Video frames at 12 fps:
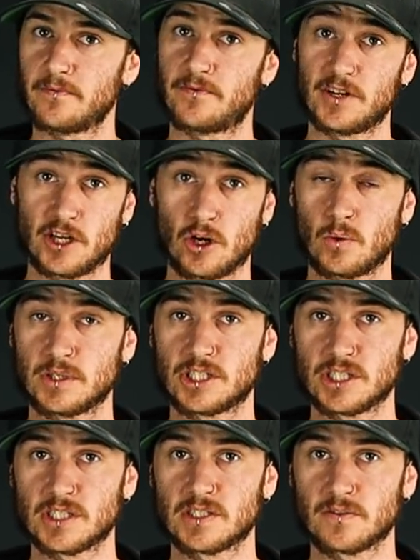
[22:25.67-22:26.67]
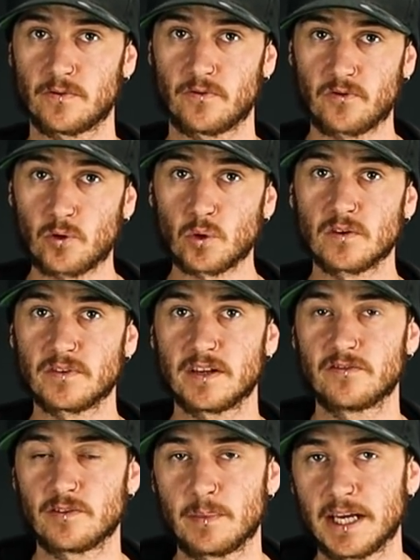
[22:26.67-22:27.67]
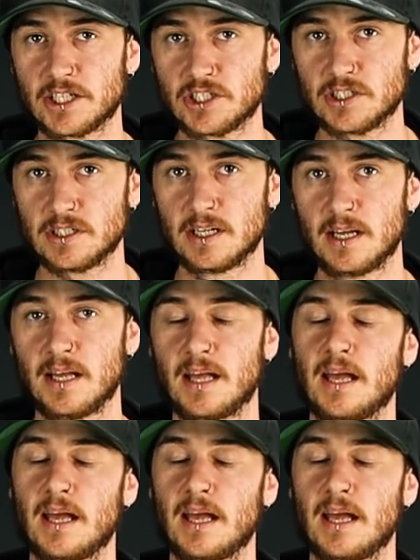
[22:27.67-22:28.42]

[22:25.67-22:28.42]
video was just full of information.